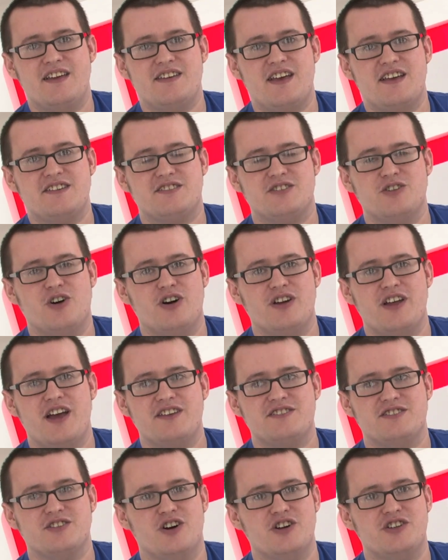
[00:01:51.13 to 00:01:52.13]

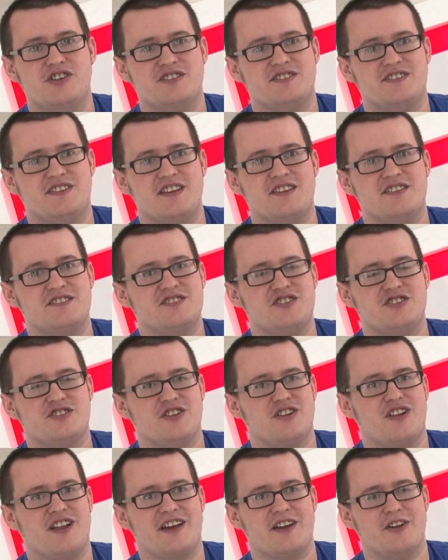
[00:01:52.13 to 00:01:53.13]
doesn't just
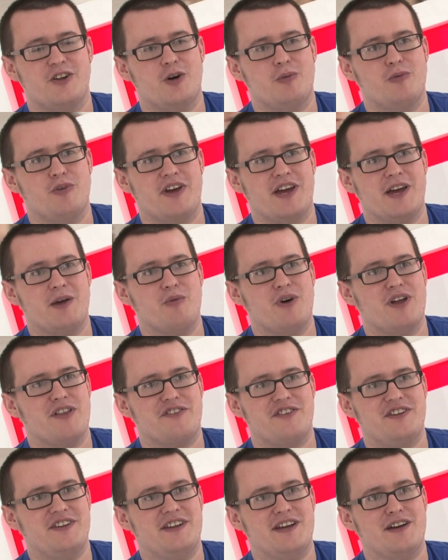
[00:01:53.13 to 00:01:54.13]
look like a normal game with a
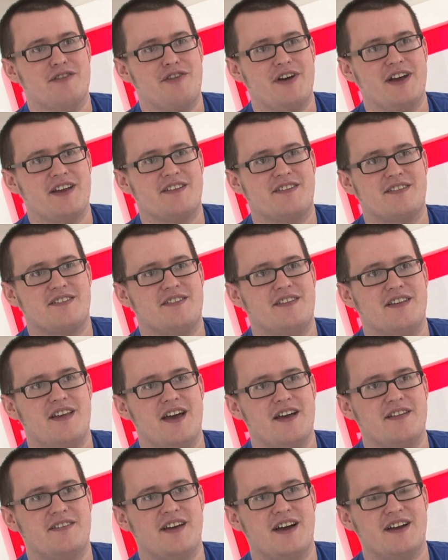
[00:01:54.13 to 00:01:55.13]
3D effect
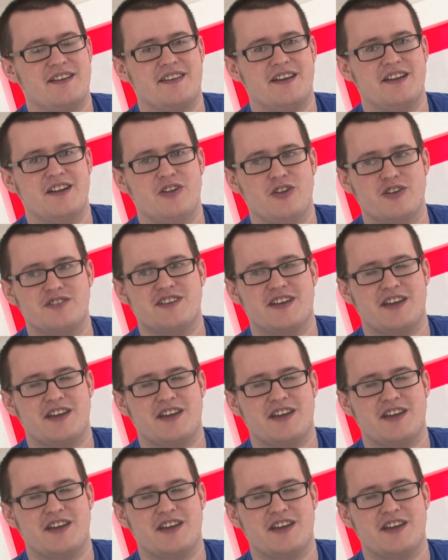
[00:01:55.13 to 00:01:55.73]
tacked in. It looks